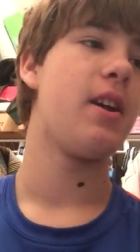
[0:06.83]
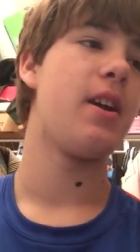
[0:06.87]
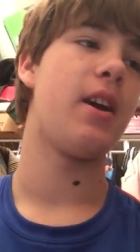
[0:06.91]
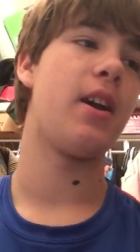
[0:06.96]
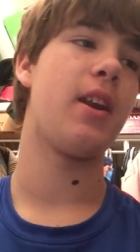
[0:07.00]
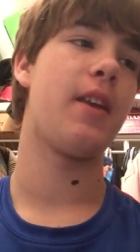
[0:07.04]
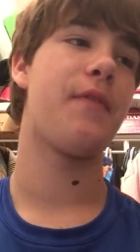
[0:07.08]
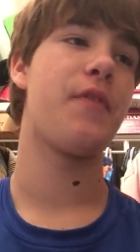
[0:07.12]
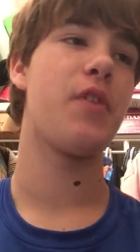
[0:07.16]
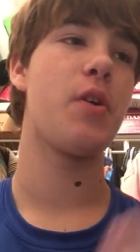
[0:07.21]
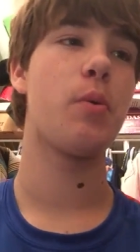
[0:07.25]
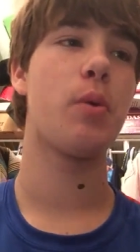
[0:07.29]

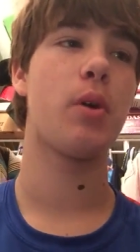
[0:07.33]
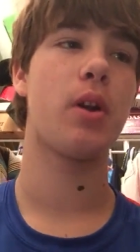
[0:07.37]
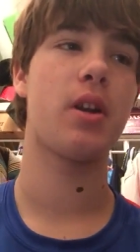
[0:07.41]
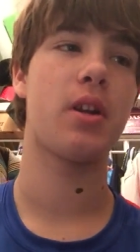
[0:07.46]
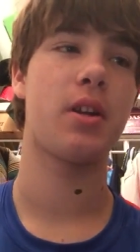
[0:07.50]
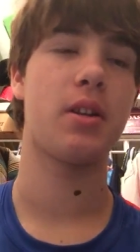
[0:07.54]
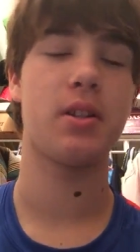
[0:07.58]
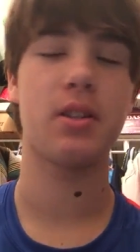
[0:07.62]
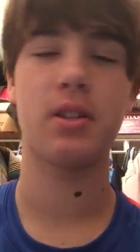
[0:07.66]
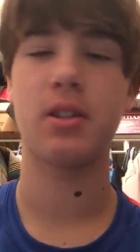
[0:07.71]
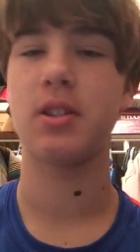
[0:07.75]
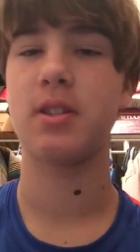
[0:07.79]
And if you want
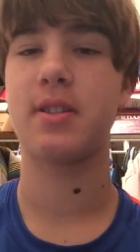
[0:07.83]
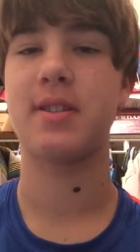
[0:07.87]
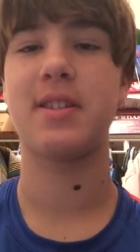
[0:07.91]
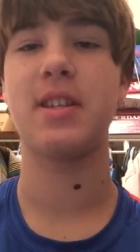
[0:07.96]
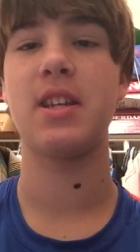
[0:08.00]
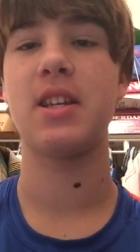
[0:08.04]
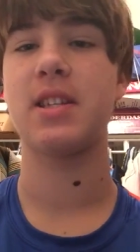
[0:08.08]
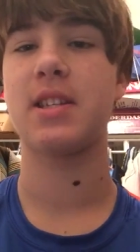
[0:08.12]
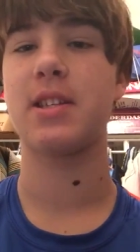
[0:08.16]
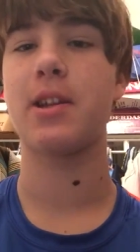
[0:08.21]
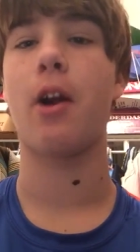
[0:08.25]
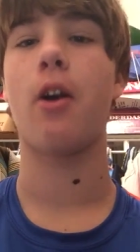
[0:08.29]
to
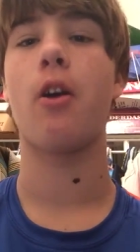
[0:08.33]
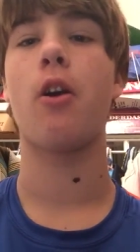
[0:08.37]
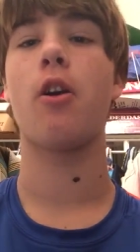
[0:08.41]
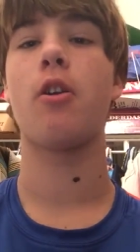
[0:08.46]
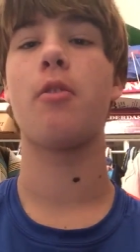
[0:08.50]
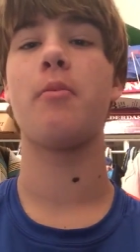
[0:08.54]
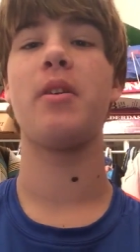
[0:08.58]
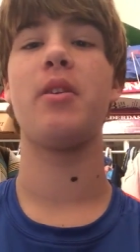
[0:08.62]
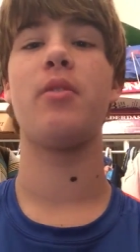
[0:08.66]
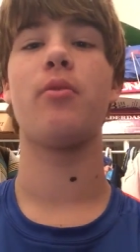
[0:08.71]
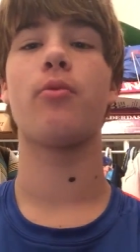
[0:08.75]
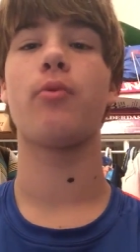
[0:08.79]
see Star
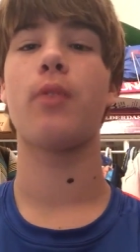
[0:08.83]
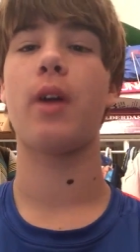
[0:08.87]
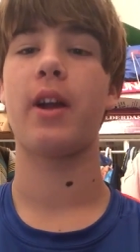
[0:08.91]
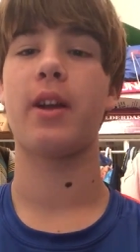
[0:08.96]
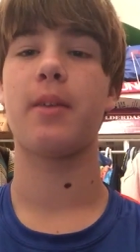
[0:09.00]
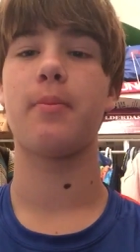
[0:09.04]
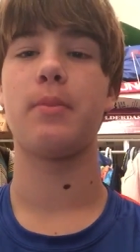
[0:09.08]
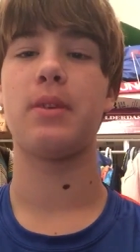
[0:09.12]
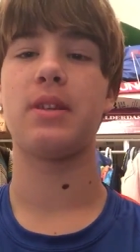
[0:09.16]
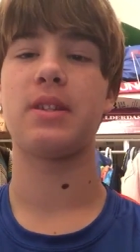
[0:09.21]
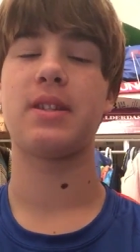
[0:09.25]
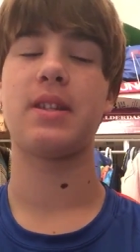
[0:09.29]
Army
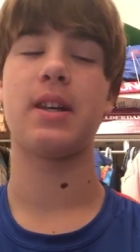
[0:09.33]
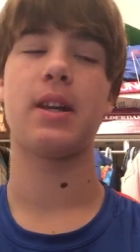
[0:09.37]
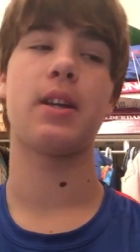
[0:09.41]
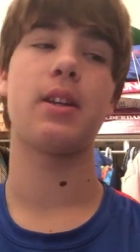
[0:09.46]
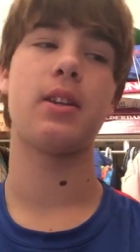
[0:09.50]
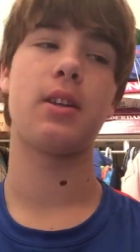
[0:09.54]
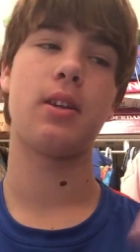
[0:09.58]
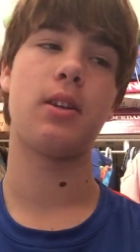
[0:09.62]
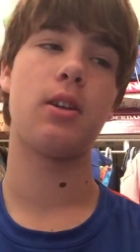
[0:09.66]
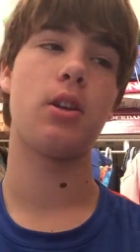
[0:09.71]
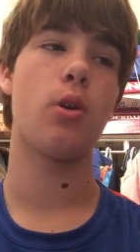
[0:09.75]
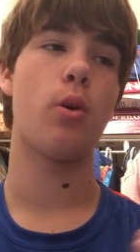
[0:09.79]
Wreck Mystic,
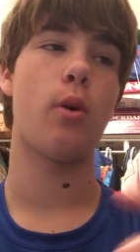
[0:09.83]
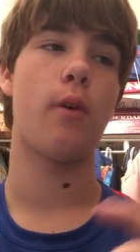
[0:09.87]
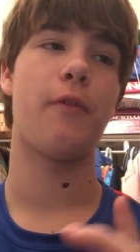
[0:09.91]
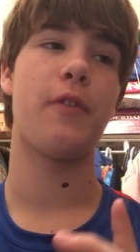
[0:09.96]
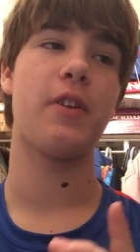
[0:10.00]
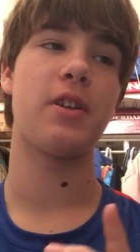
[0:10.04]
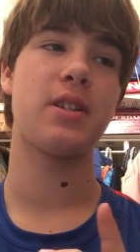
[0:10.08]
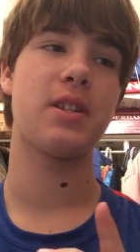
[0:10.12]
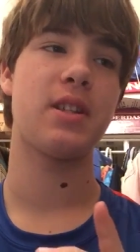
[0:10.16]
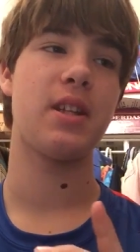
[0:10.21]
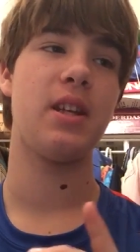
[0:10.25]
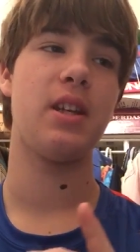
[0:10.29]
no
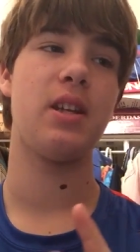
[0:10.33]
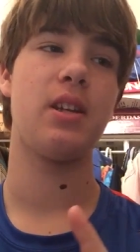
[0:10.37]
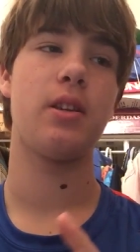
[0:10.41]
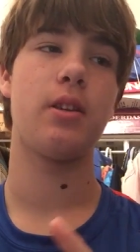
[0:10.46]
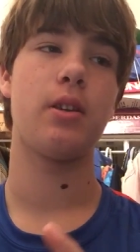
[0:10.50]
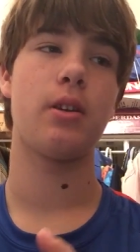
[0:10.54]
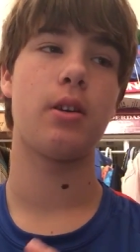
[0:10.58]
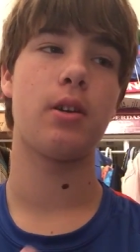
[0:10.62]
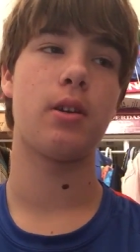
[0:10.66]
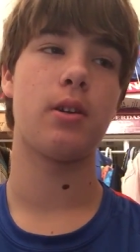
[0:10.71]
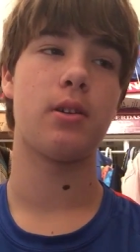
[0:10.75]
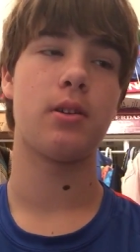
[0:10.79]
offense to
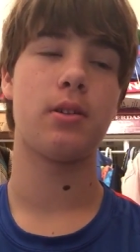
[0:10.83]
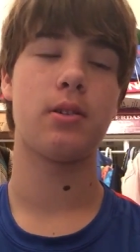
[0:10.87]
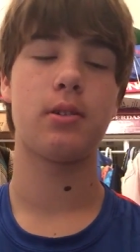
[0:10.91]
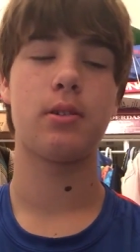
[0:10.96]
either,